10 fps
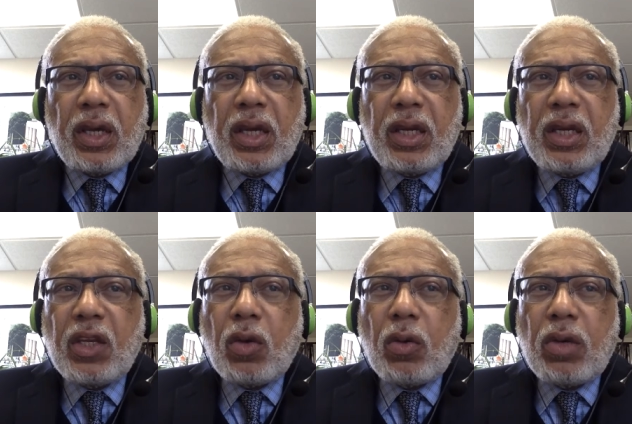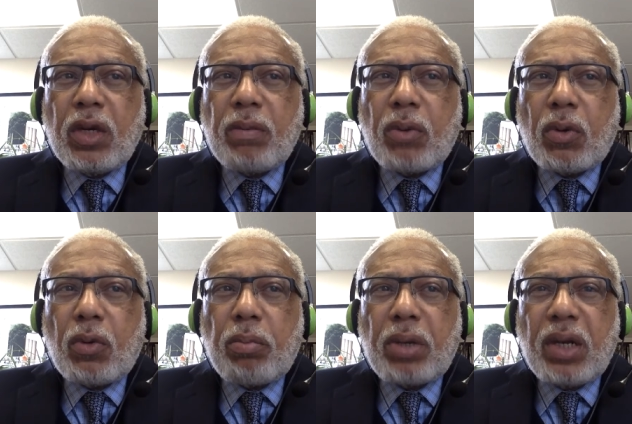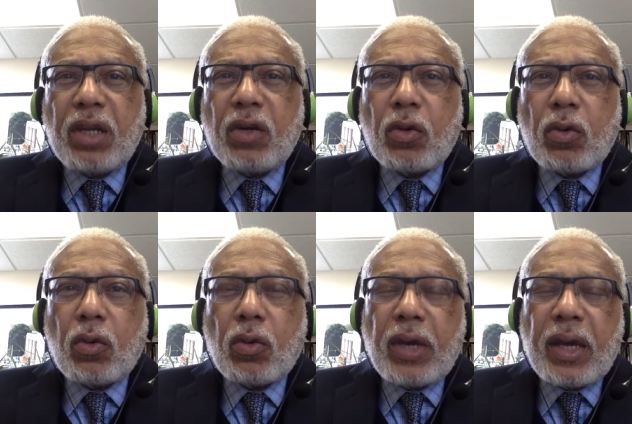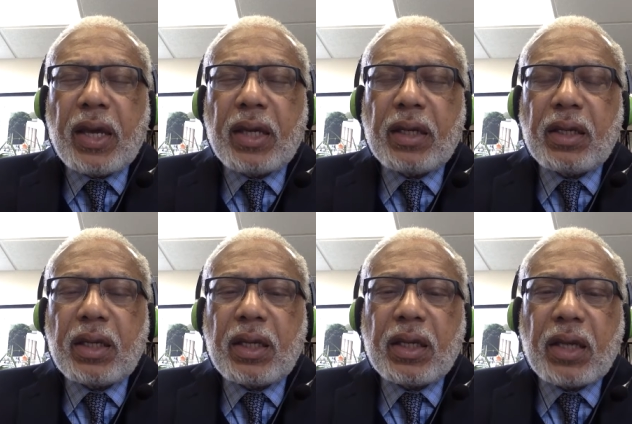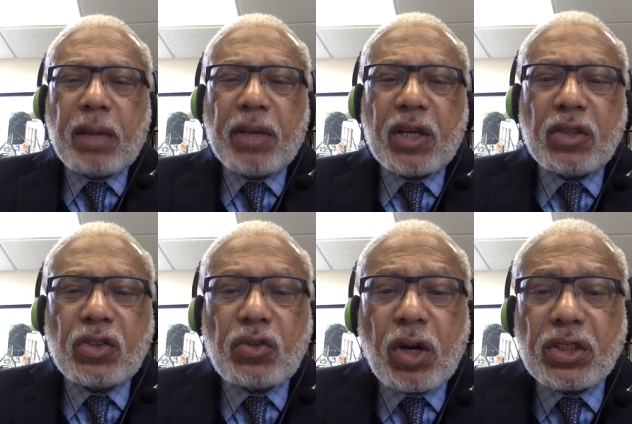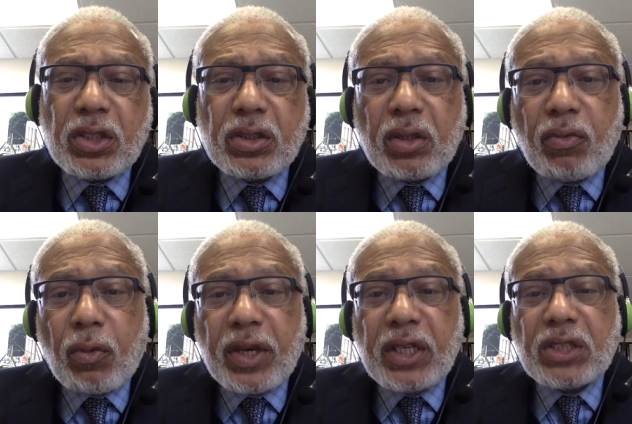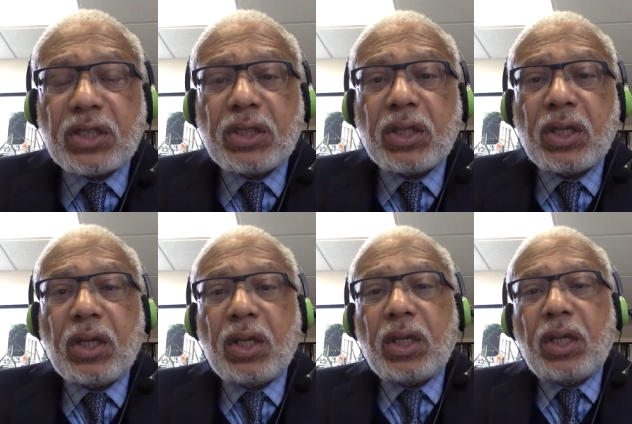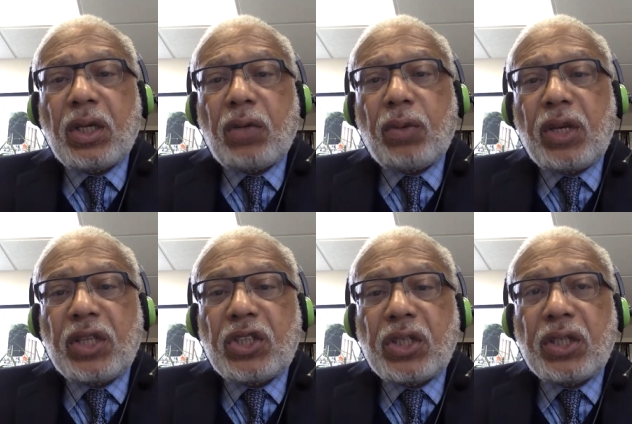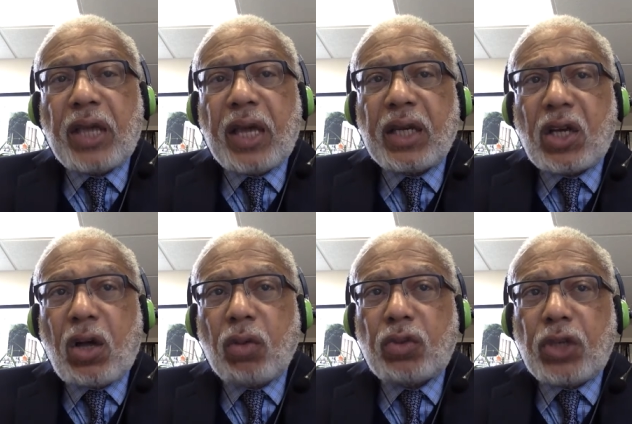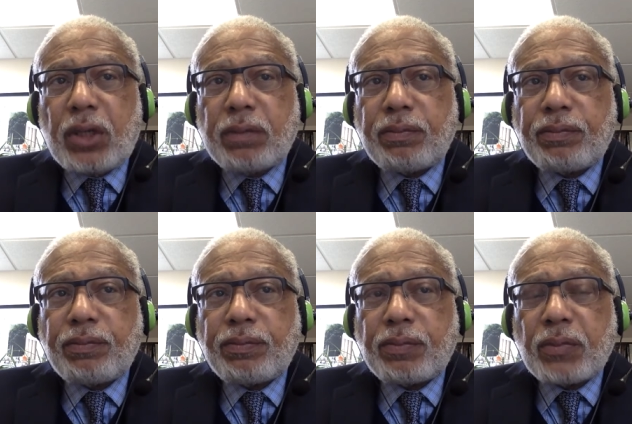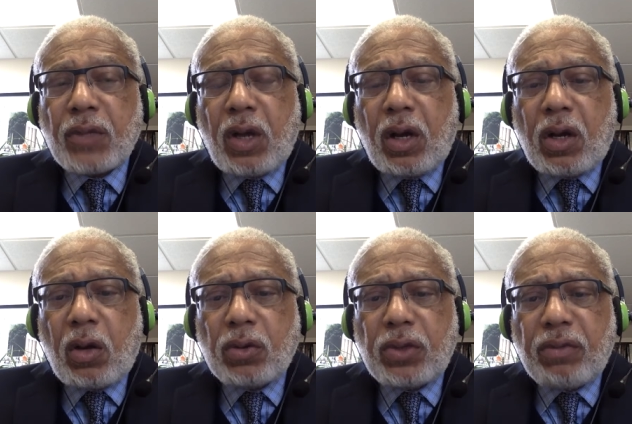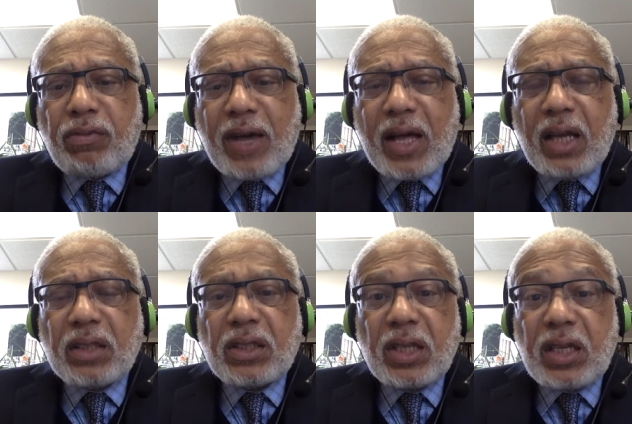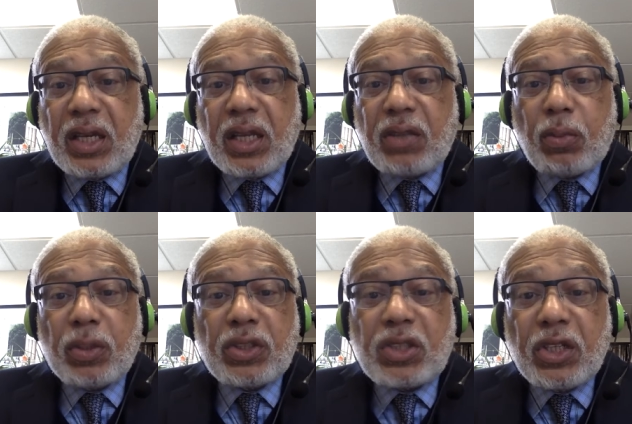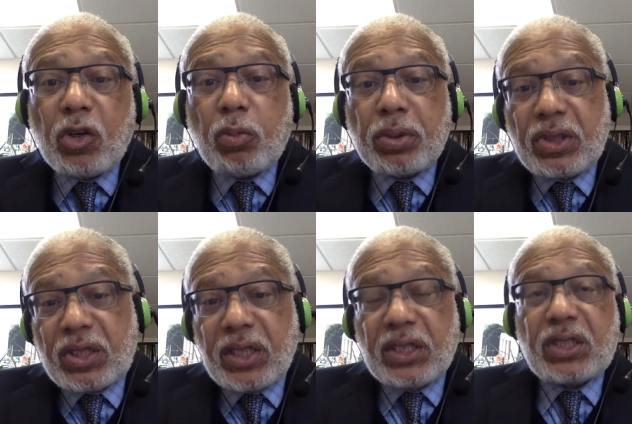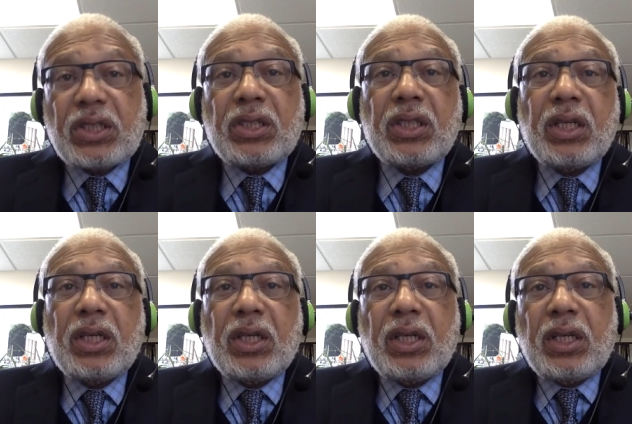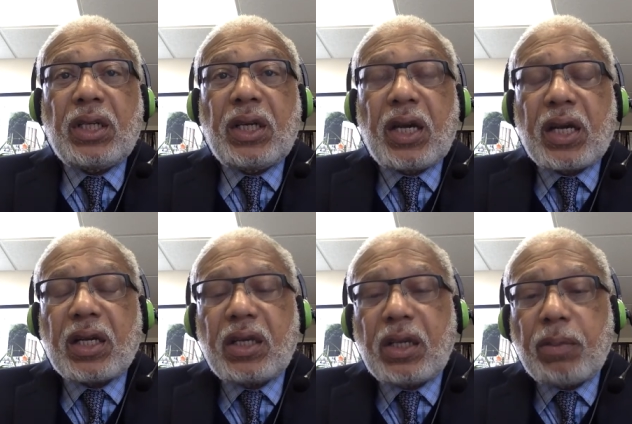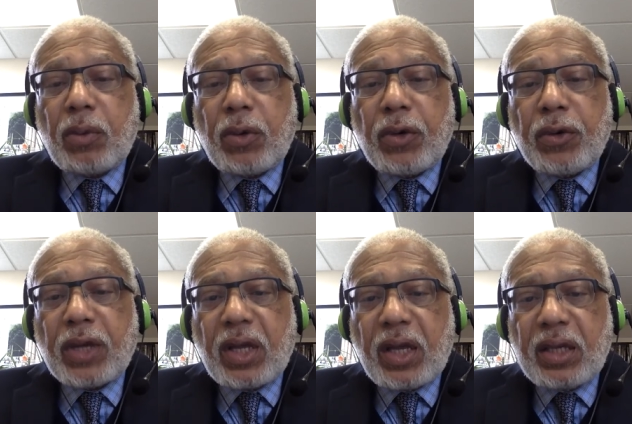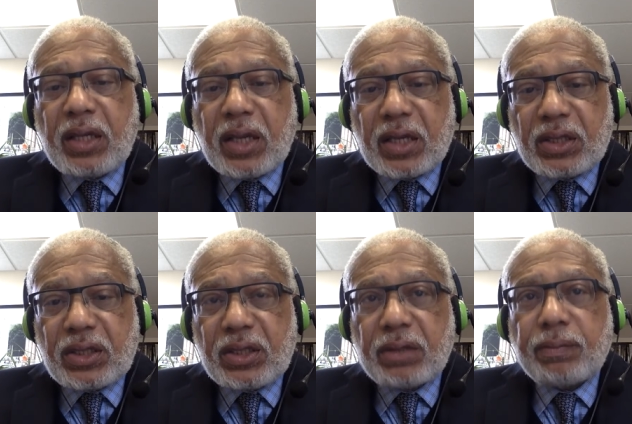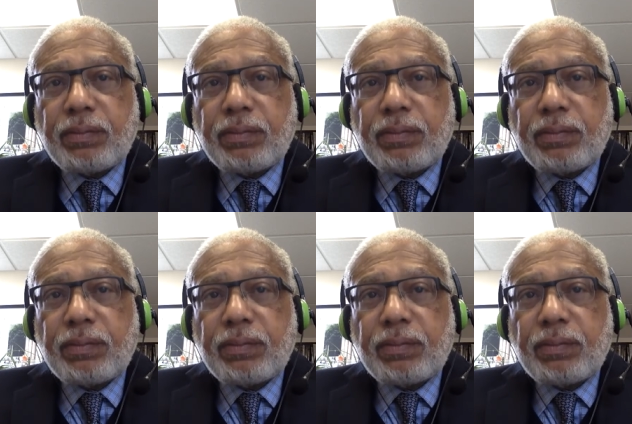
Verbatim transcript: in neoliberal political and economic constructions of race, religion, and culture a culture of violence and death which still persists in our contemporary context.